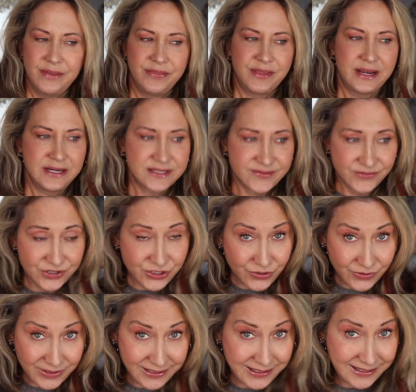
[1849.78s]
thanks for
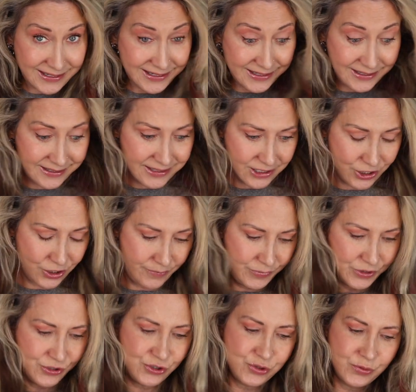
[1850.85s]
tuning in. I hope
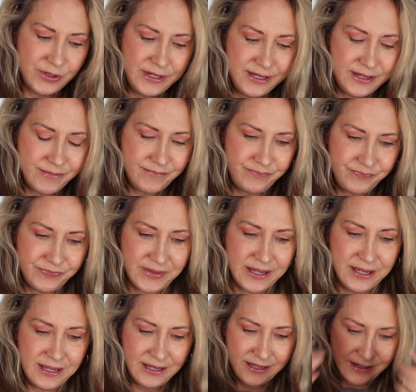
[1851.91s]
you enjoyed it.
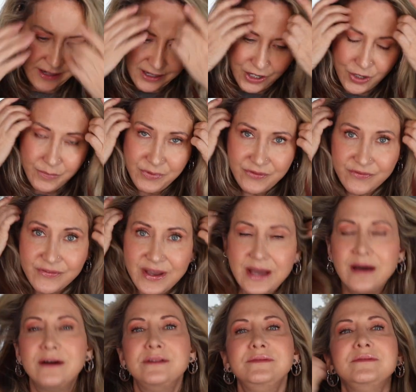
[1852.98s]
And I hope you
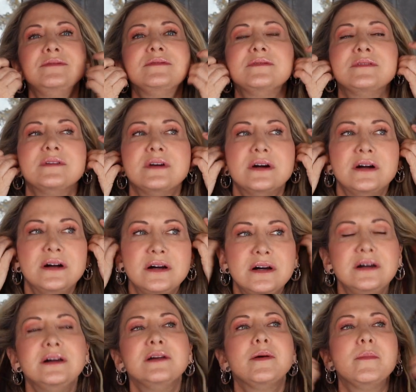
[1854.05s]
found
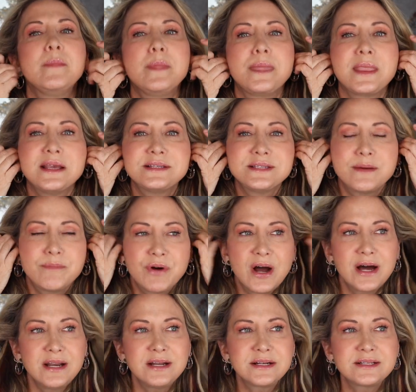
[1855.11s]
some
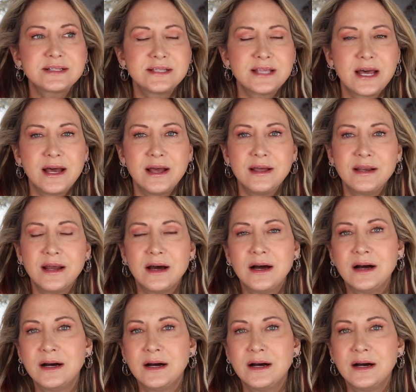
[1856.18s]
products that